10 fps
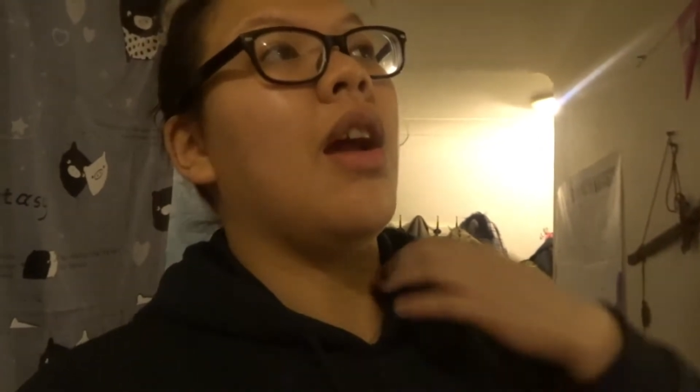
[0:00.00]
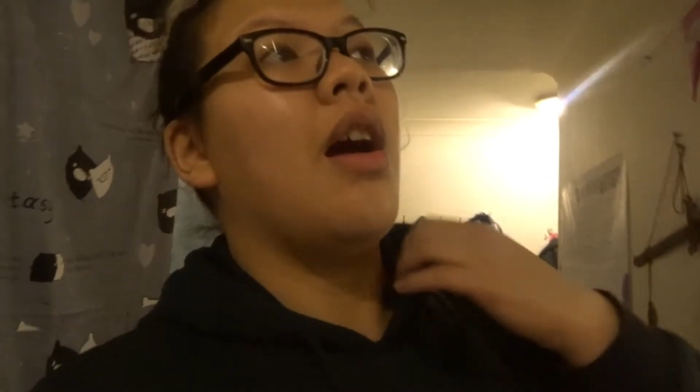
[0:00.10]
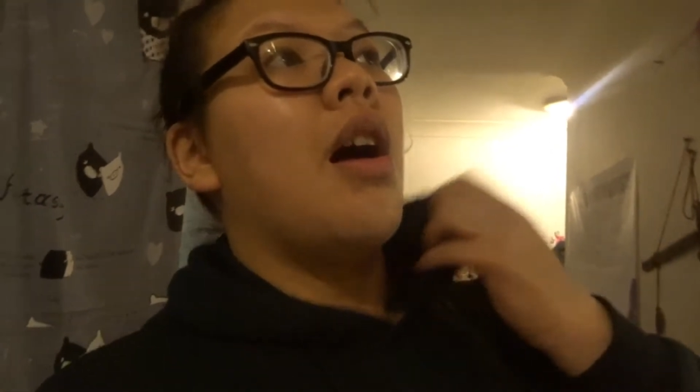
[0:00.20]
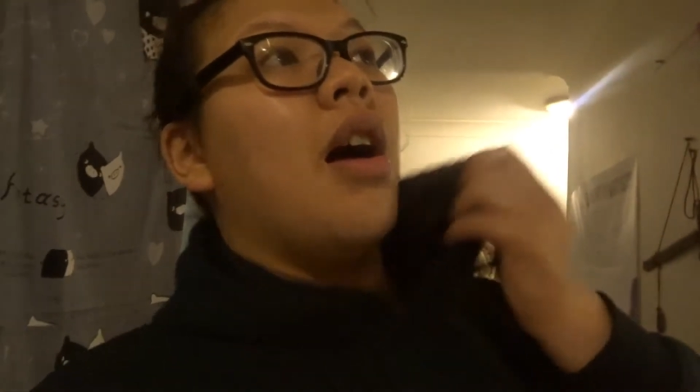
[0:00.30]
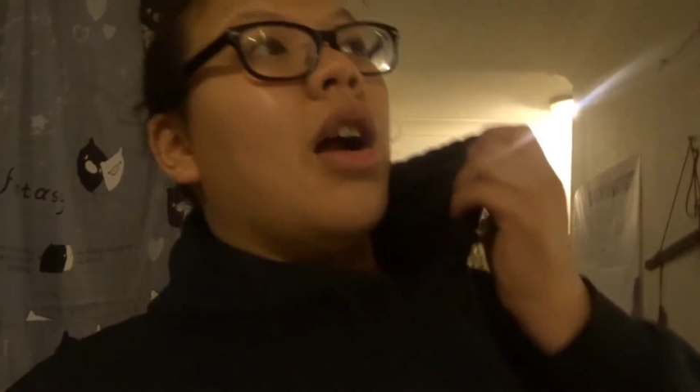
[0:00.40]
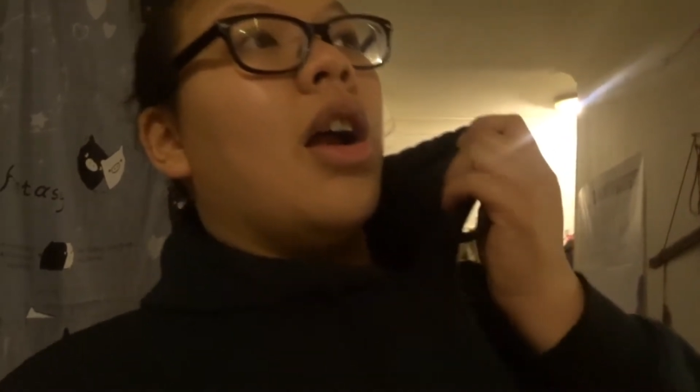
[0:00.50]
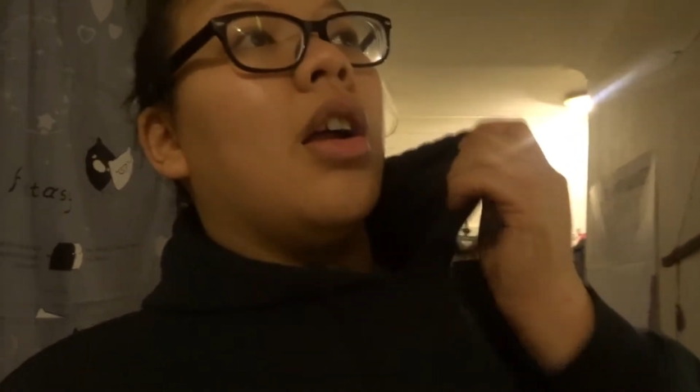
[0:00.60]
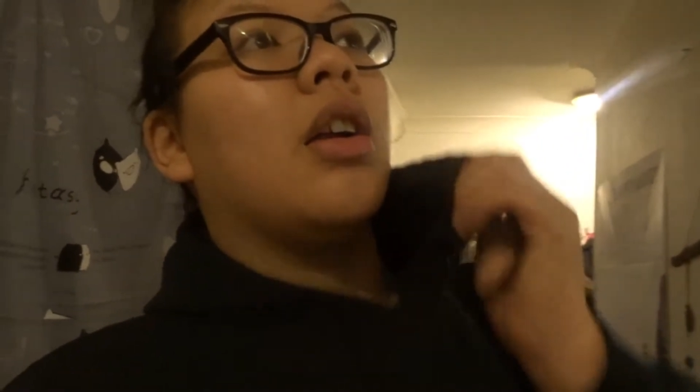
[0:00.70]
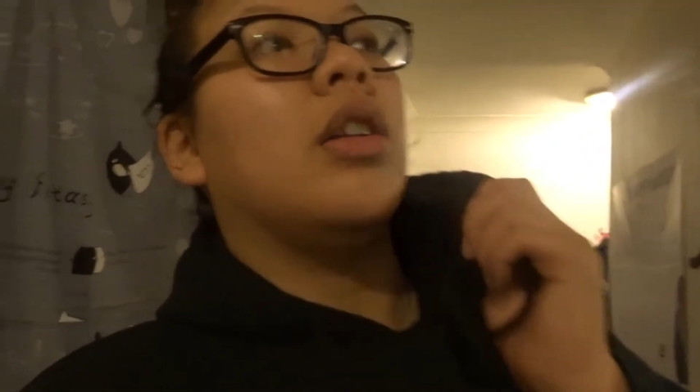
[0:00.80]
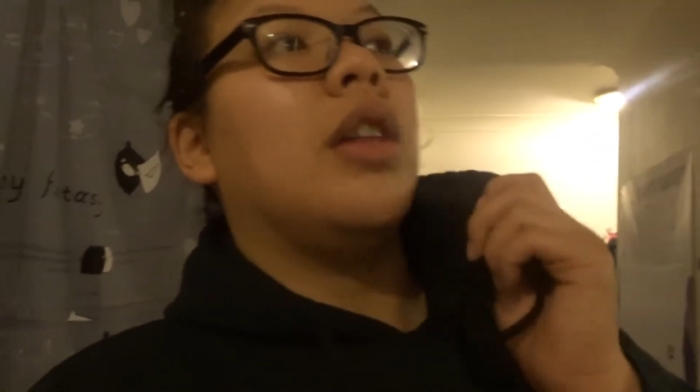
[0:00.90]

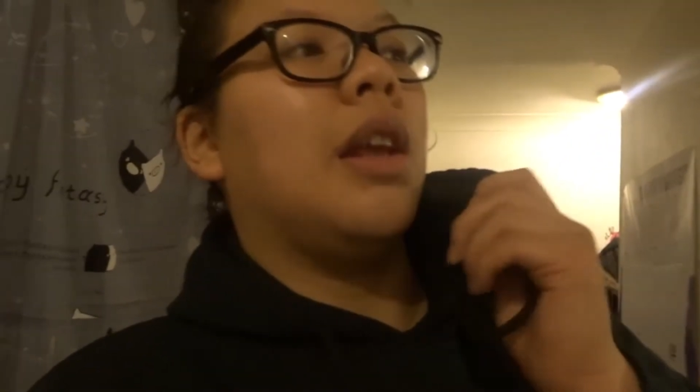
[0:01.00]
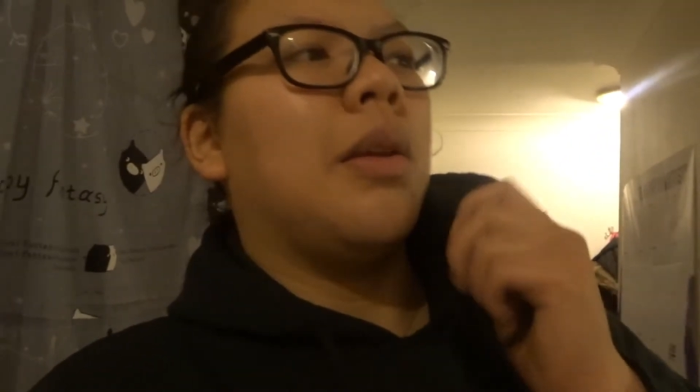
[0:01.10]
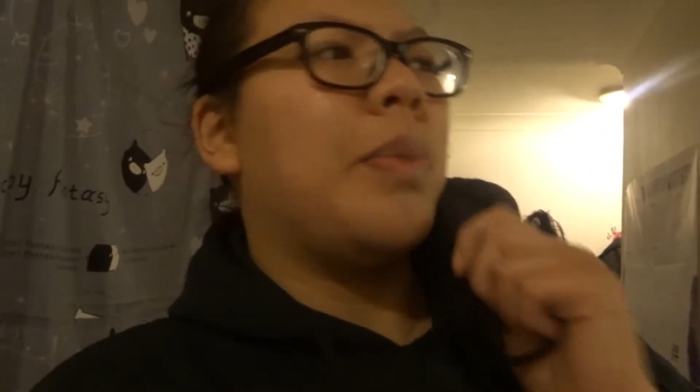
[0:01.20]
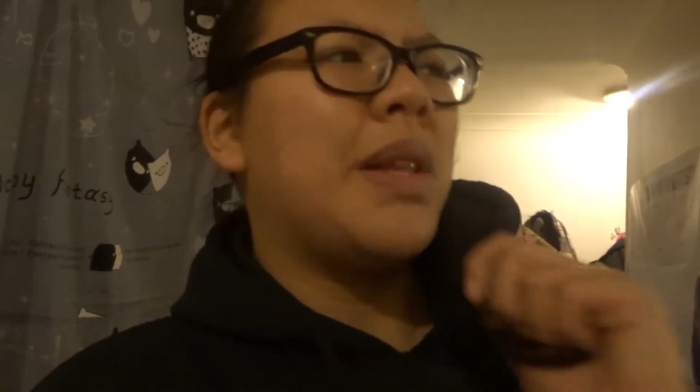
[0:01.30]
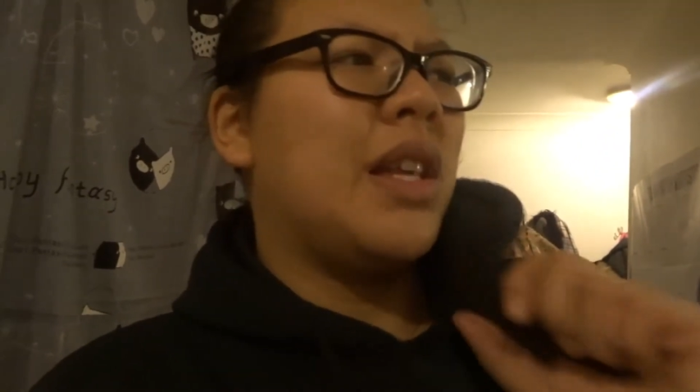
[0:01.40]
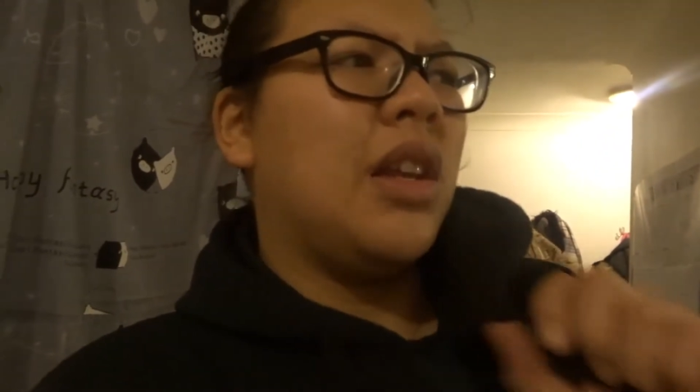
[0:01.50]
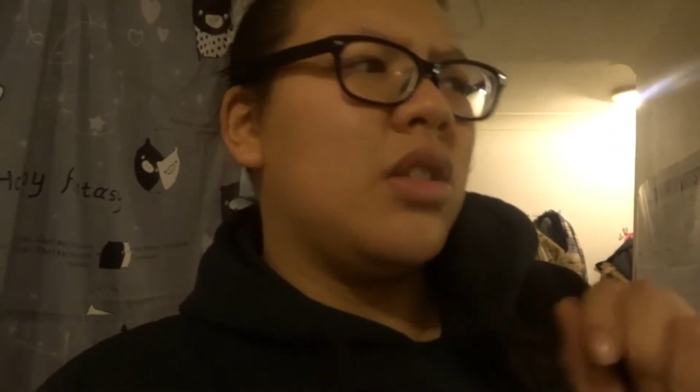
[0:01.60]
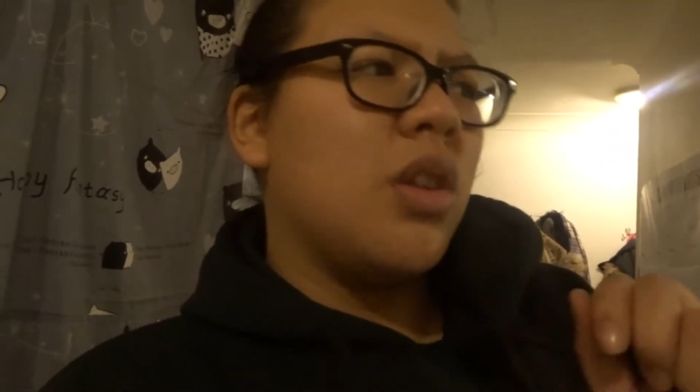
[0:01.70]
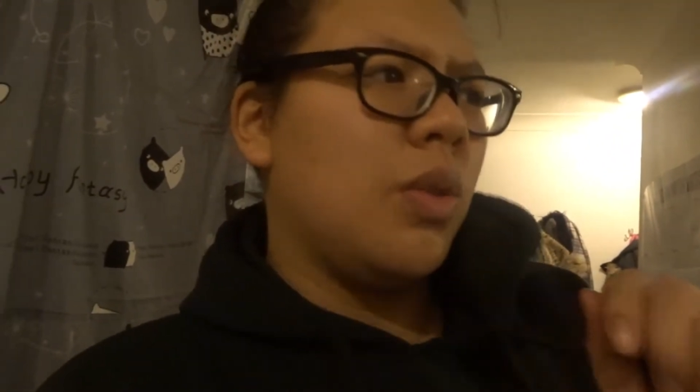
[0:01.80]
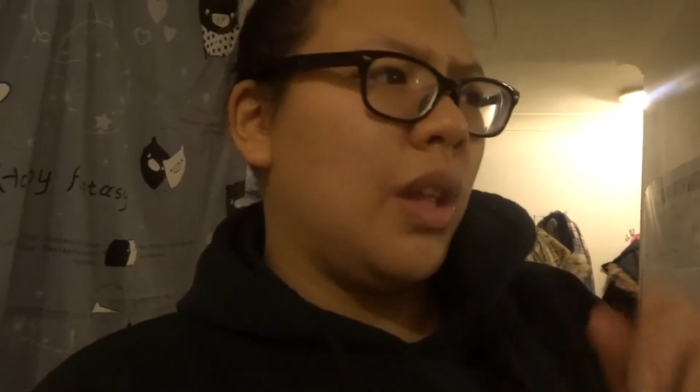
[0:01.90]
are like busy
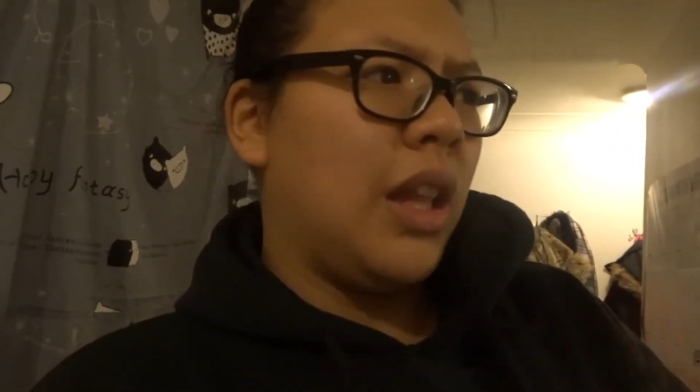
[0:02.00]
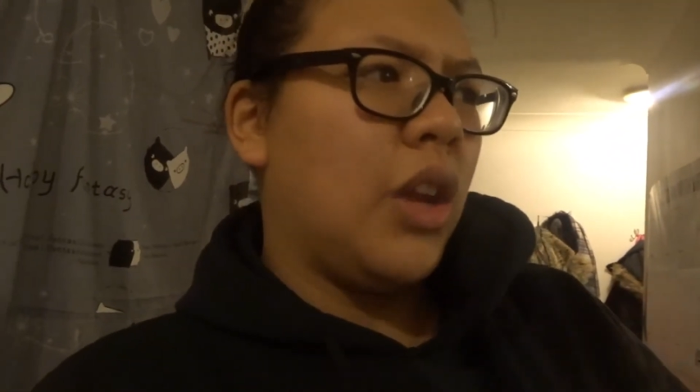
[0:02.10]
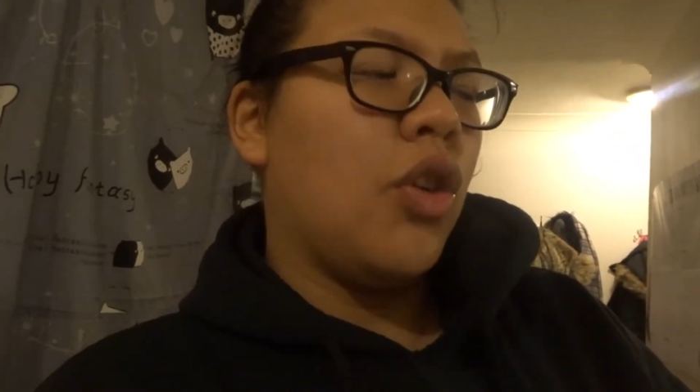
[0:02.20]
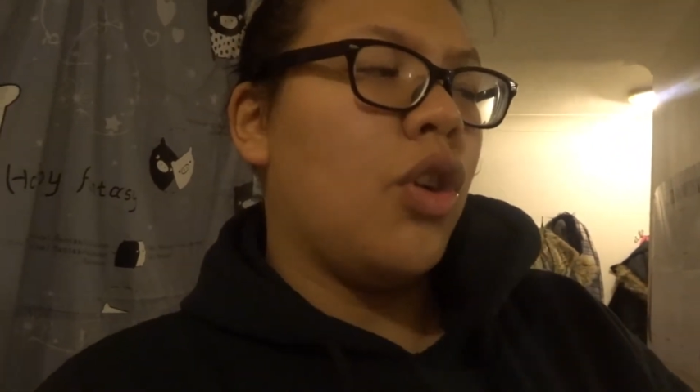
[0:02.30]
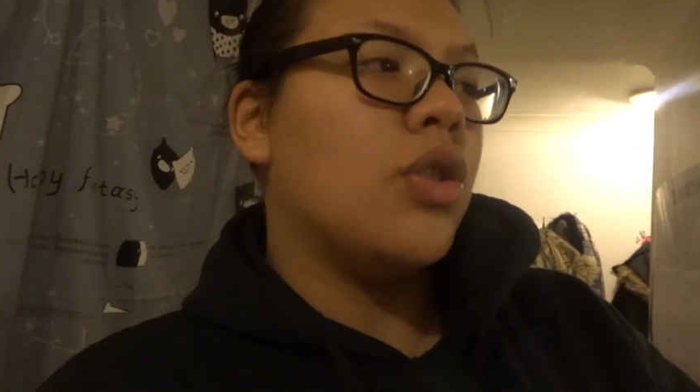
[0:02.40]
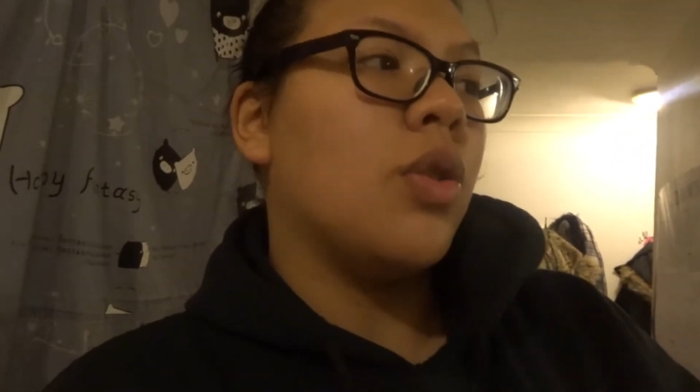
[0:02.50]
until like later on,